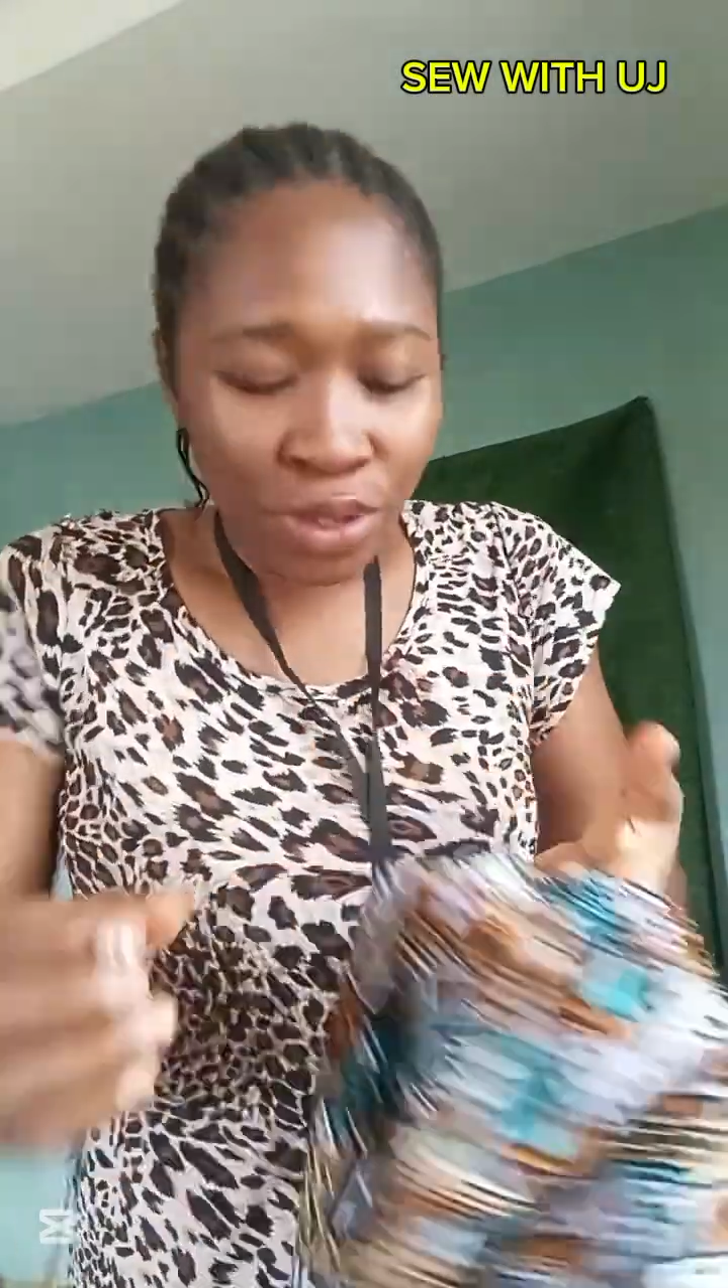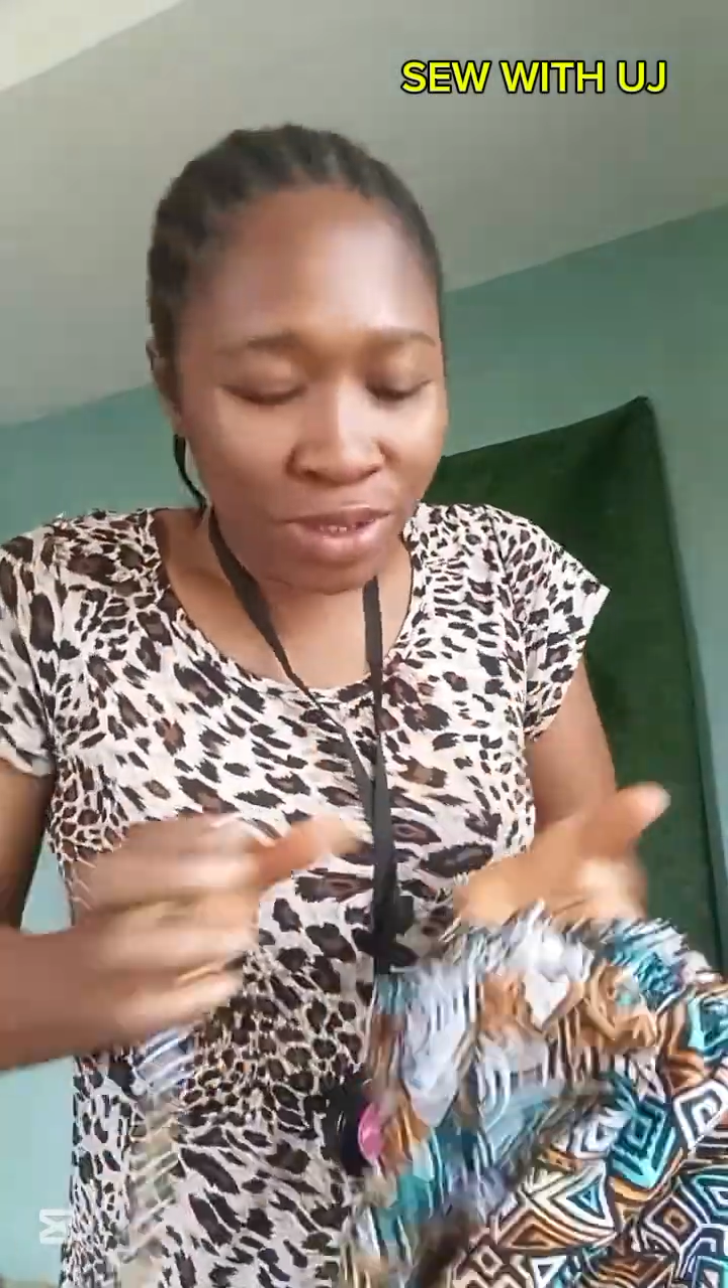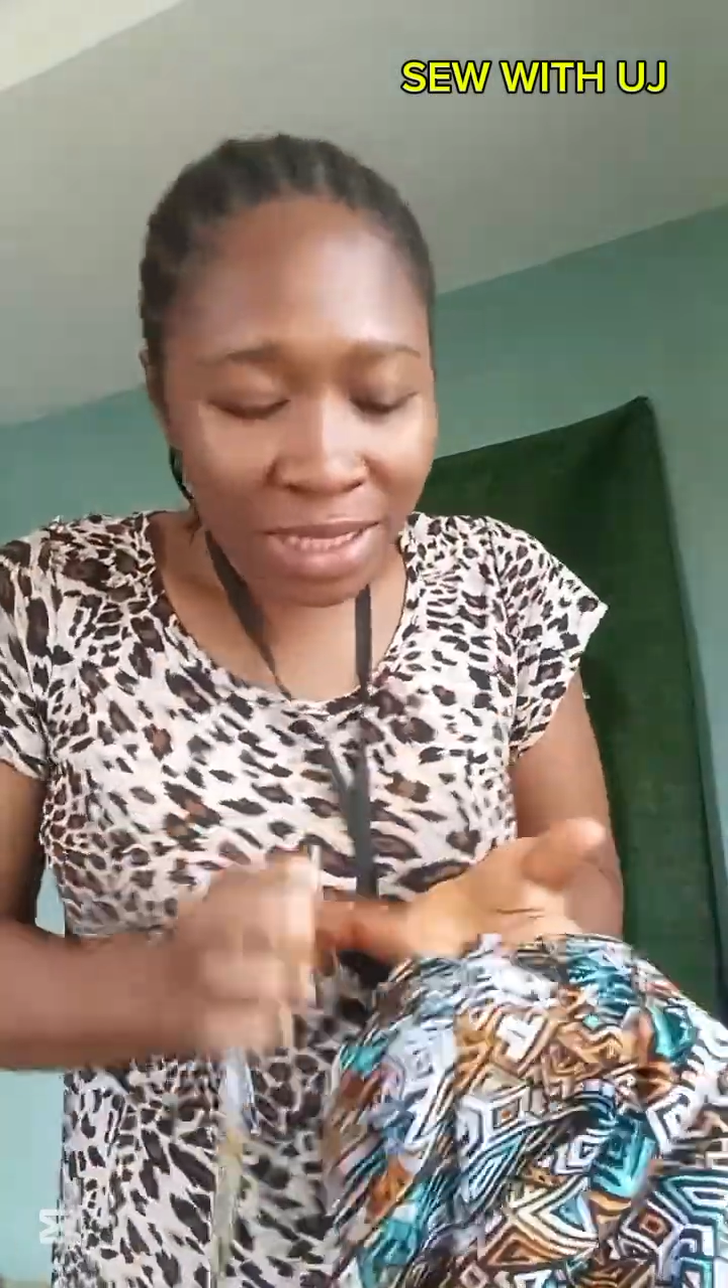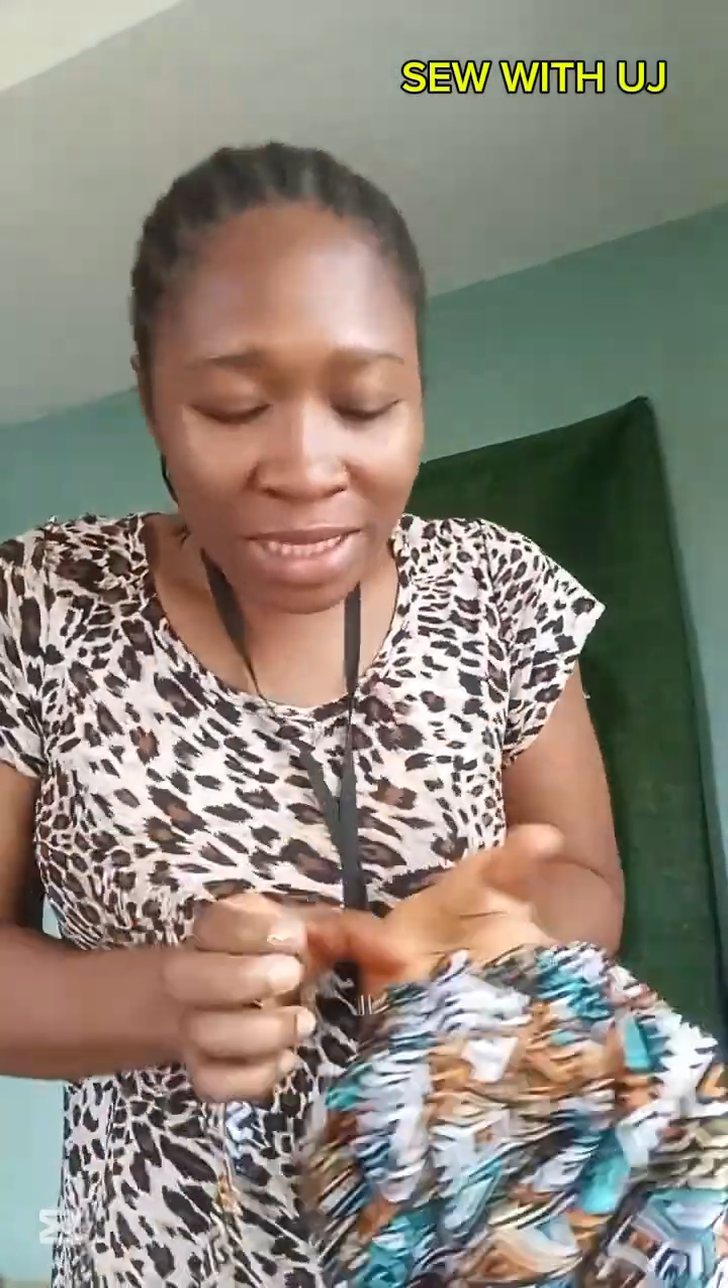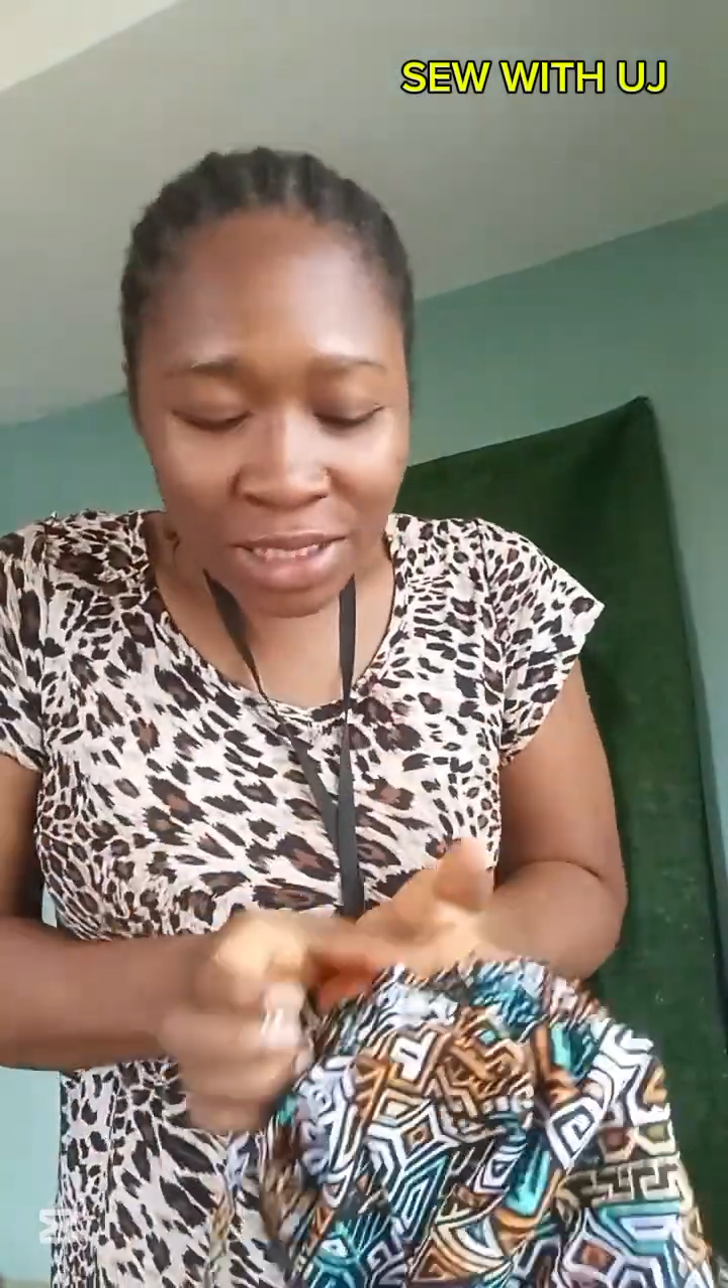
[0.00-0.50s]

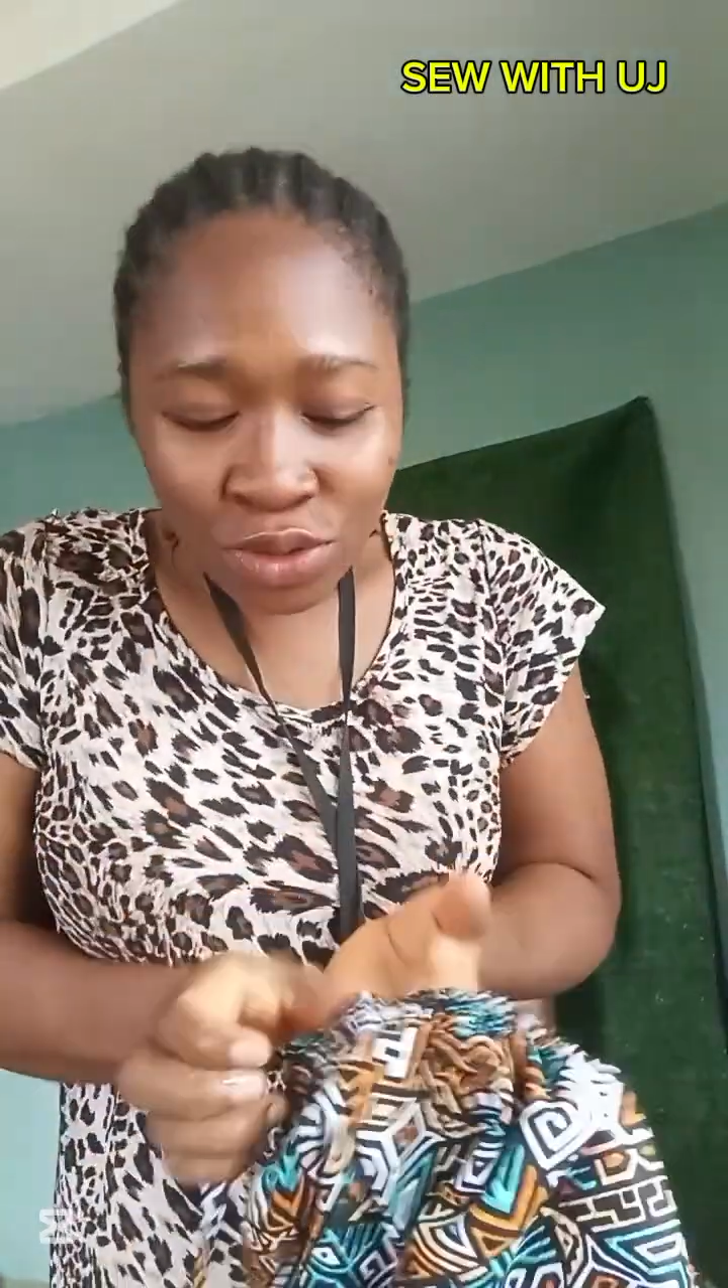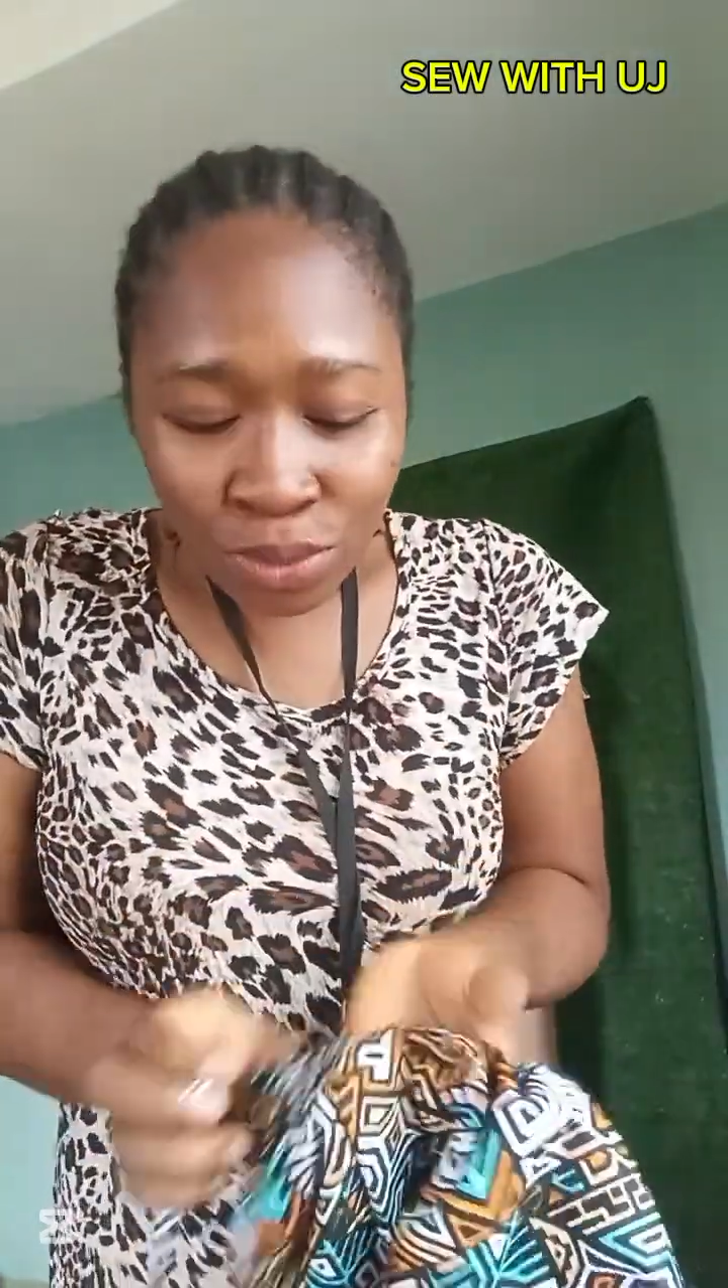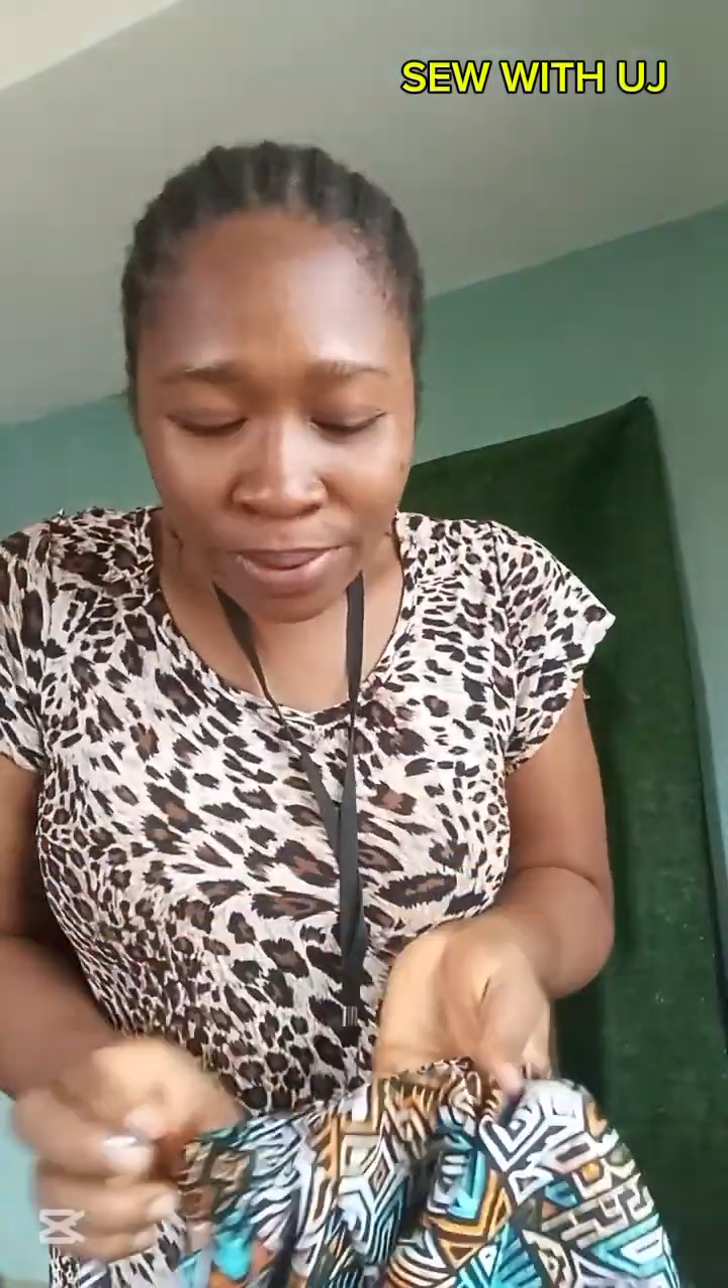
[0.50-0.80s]
you see these two